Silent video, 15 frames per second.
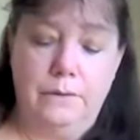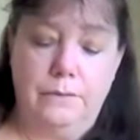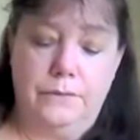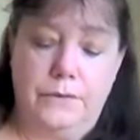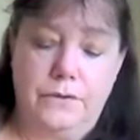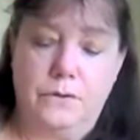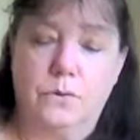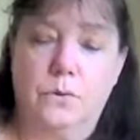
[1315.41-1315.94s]
of
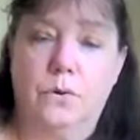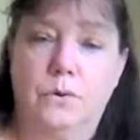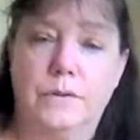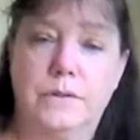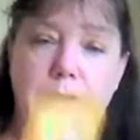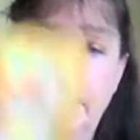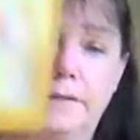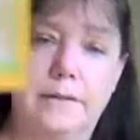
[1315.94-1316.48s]

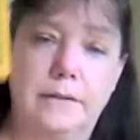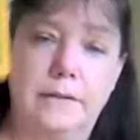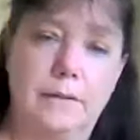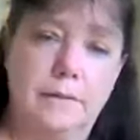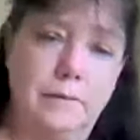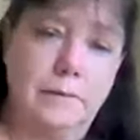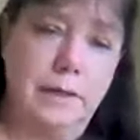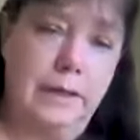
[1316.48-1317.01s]
Scrolls
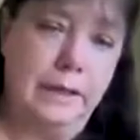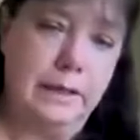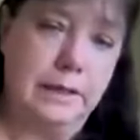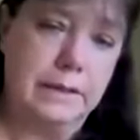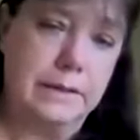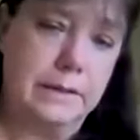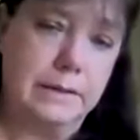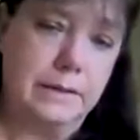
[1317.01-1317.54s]

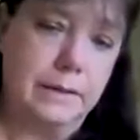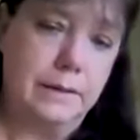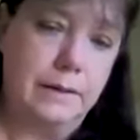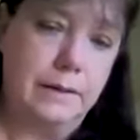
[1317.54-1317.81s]
is